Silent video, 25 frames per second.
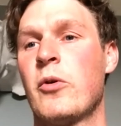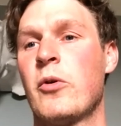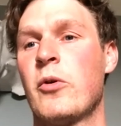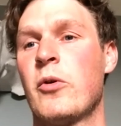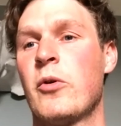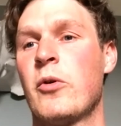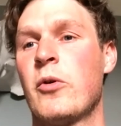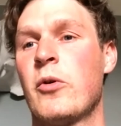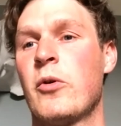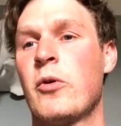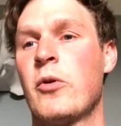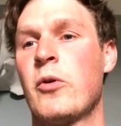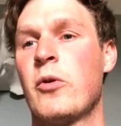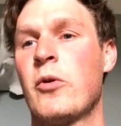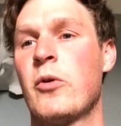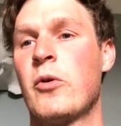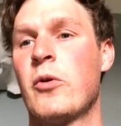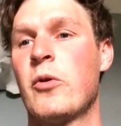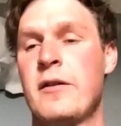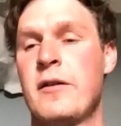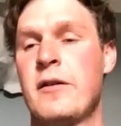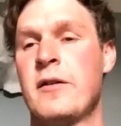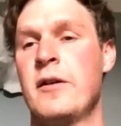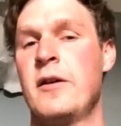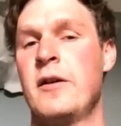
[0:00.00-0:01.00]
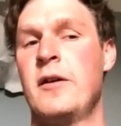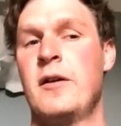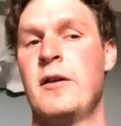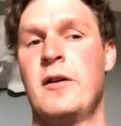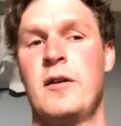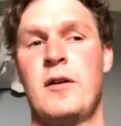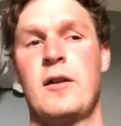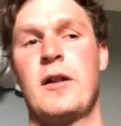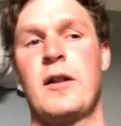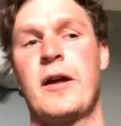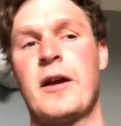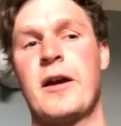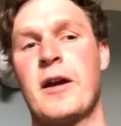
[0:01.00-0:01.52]
And like I
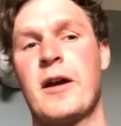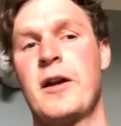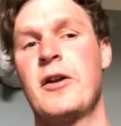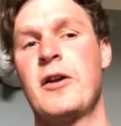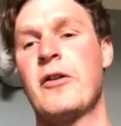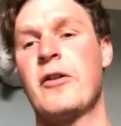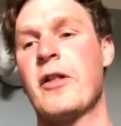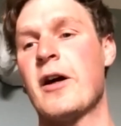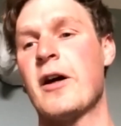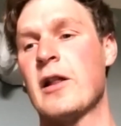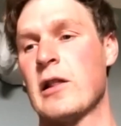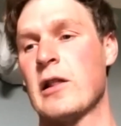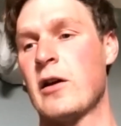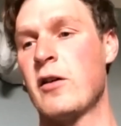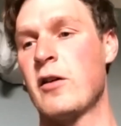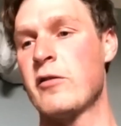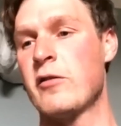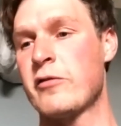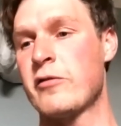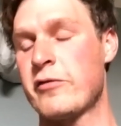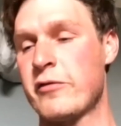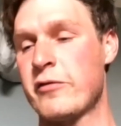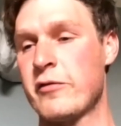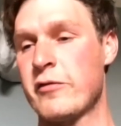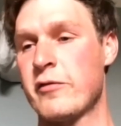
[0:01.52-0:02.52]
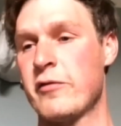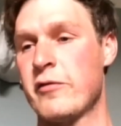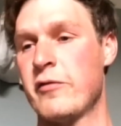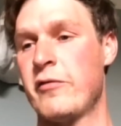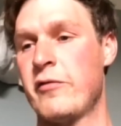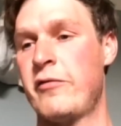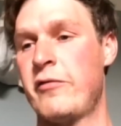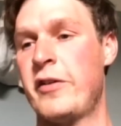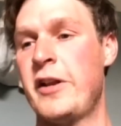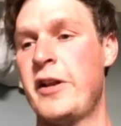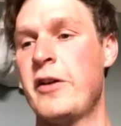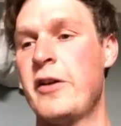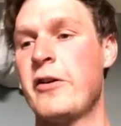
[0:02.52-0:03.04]
know that a lot of video
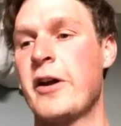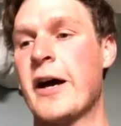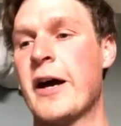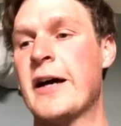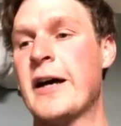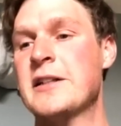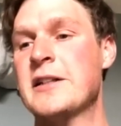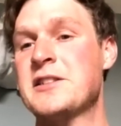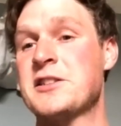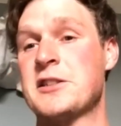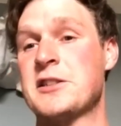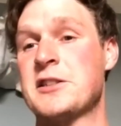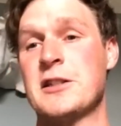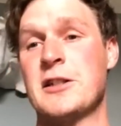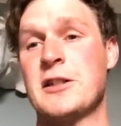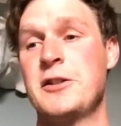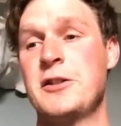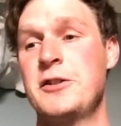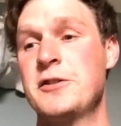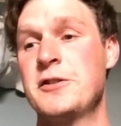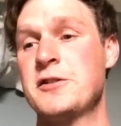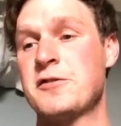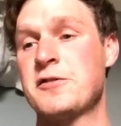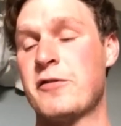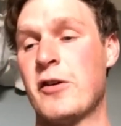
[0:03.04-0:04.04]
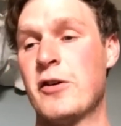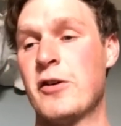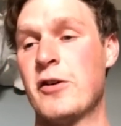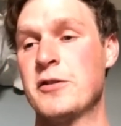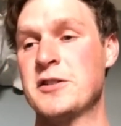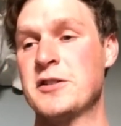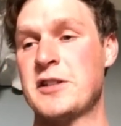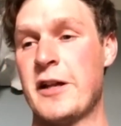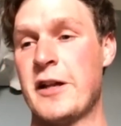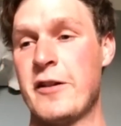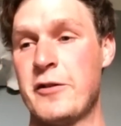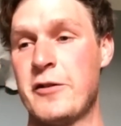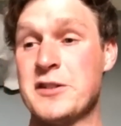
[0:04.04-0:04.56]
guys still use phones, like they'll
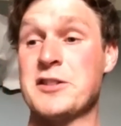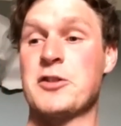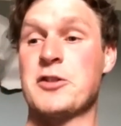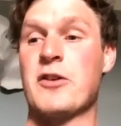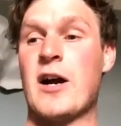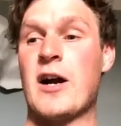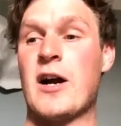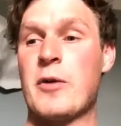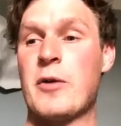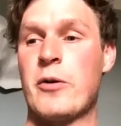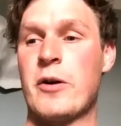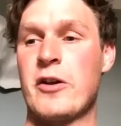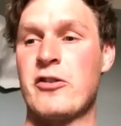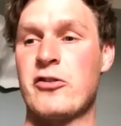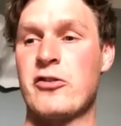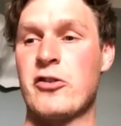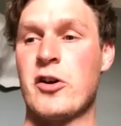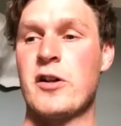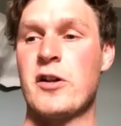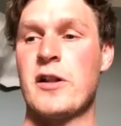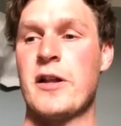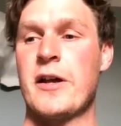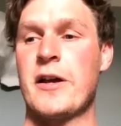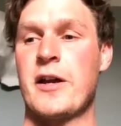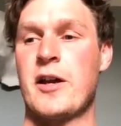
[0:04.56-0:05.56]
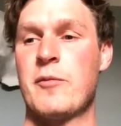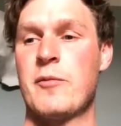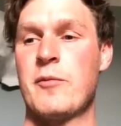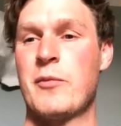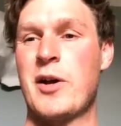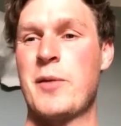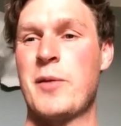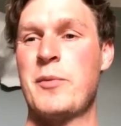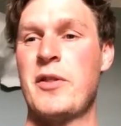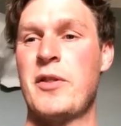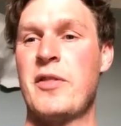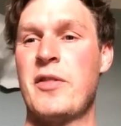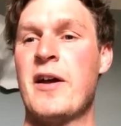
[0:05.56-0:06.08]
just grab a quick shot, like it might
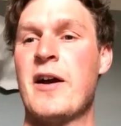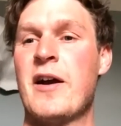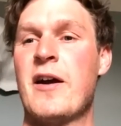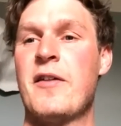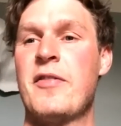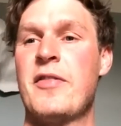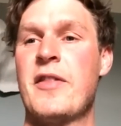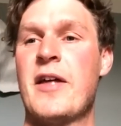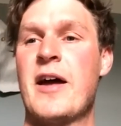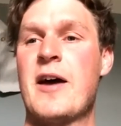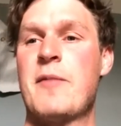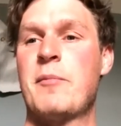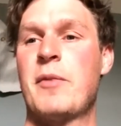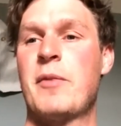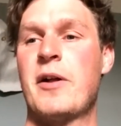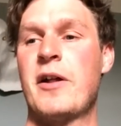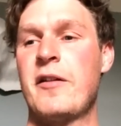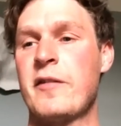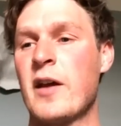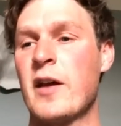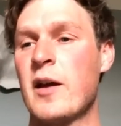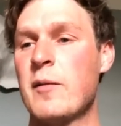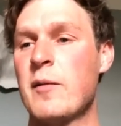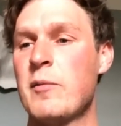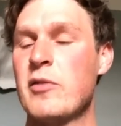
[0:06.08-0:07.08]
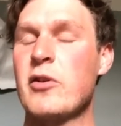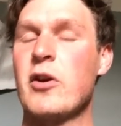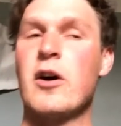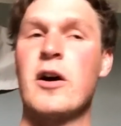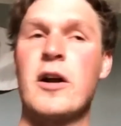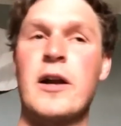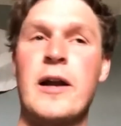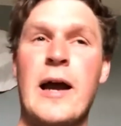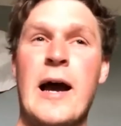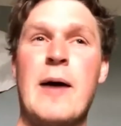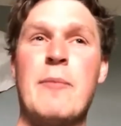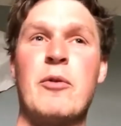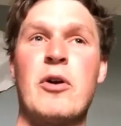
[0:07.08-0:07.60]
be there and then. By the time you've got a
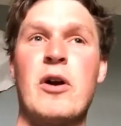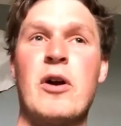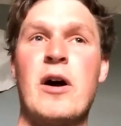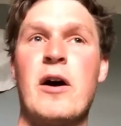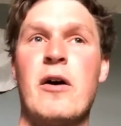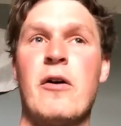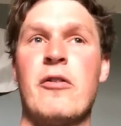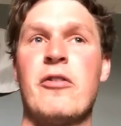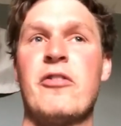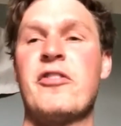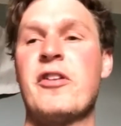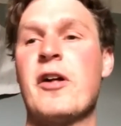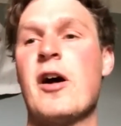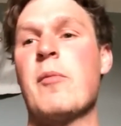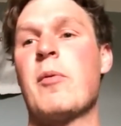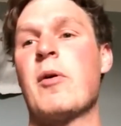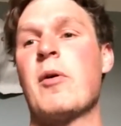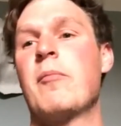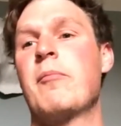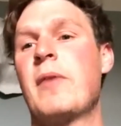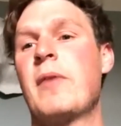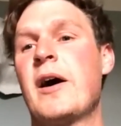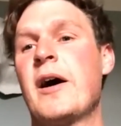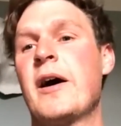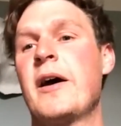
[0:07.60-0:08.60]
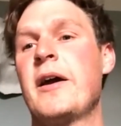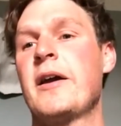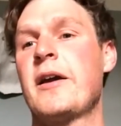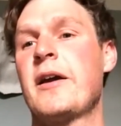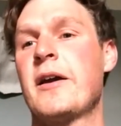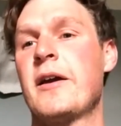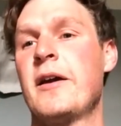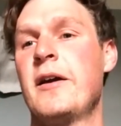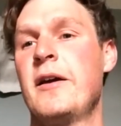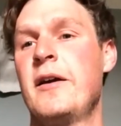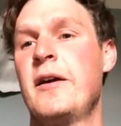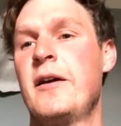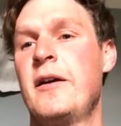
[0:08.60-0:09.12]
camera out and set up a mic,
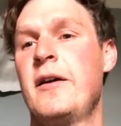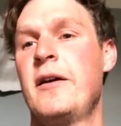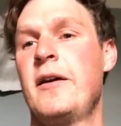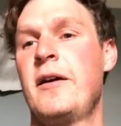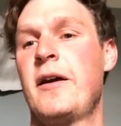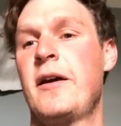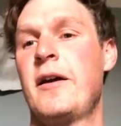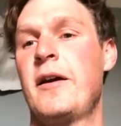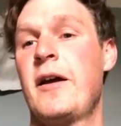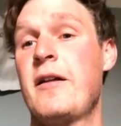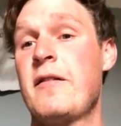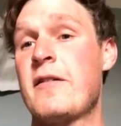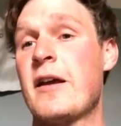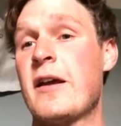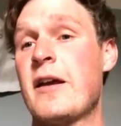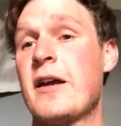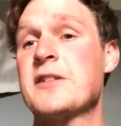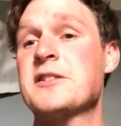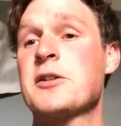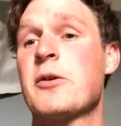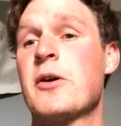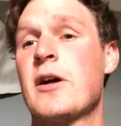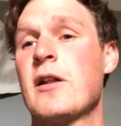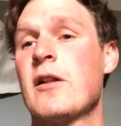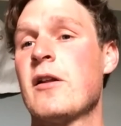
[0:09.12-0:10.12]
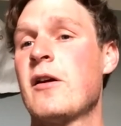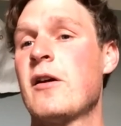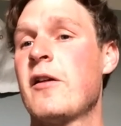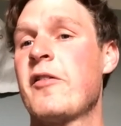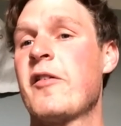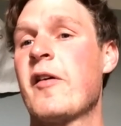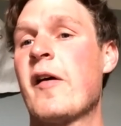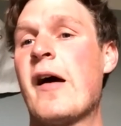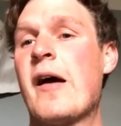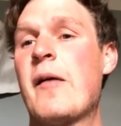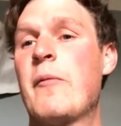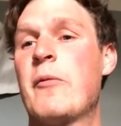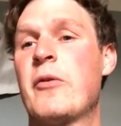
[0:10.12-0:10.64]
it takes quite a lot of
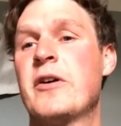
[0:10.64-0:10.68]
time.